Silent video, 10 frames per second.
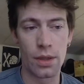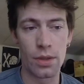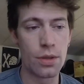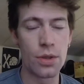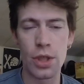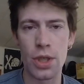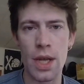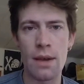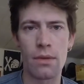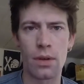you should
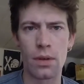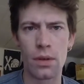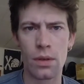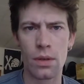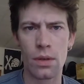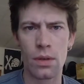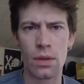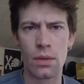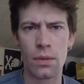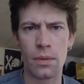never
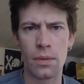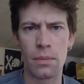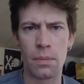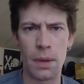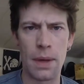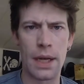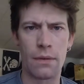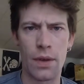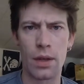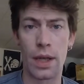be made
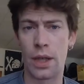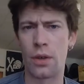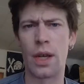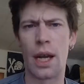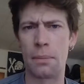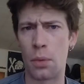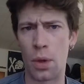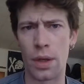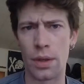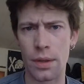to feel like you're not
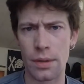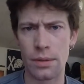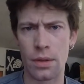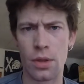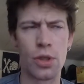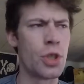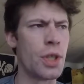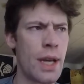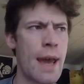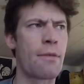important. You
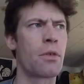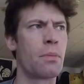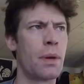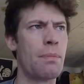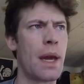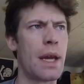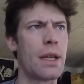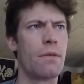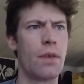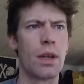should never be
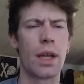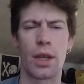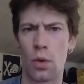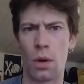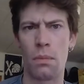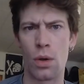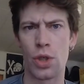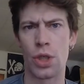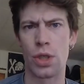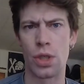made to feel like your
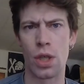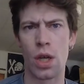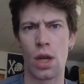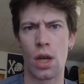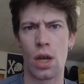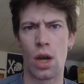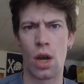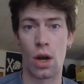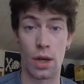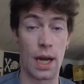emotions
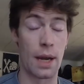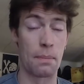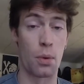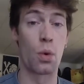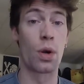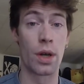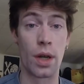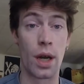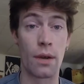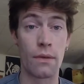are not important
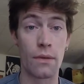enough.